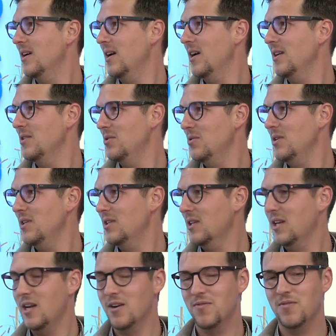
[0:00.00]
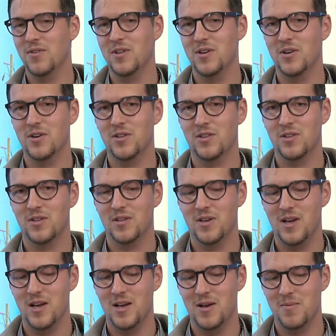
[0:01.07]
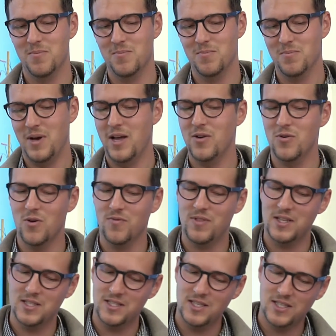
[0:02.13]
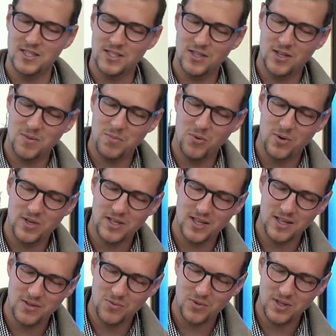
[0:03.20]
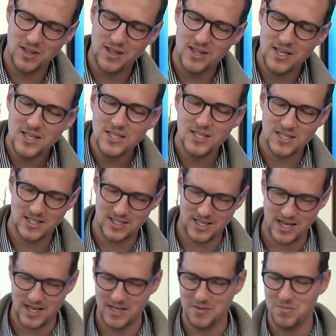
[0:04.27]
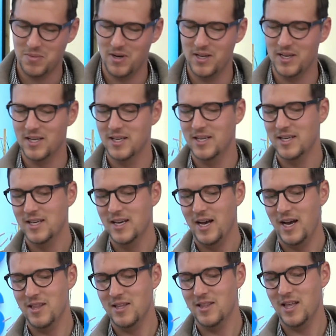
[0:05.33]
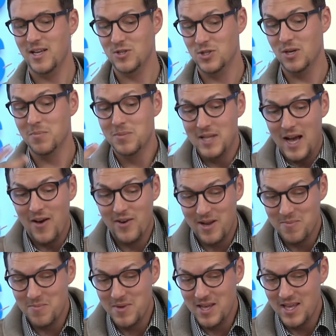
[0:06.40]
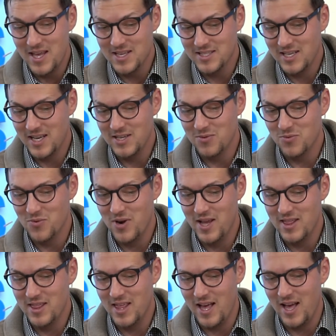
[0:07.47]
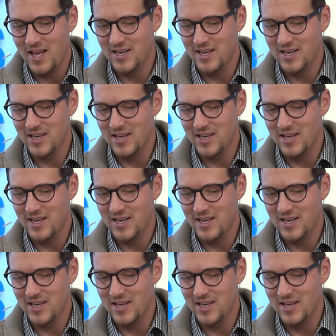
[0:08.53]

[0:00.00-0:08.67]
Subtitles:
I do need to care for the earth. I don't know if that's necessarily pointing at what this is saying, but I think that jumped out at me as I read that.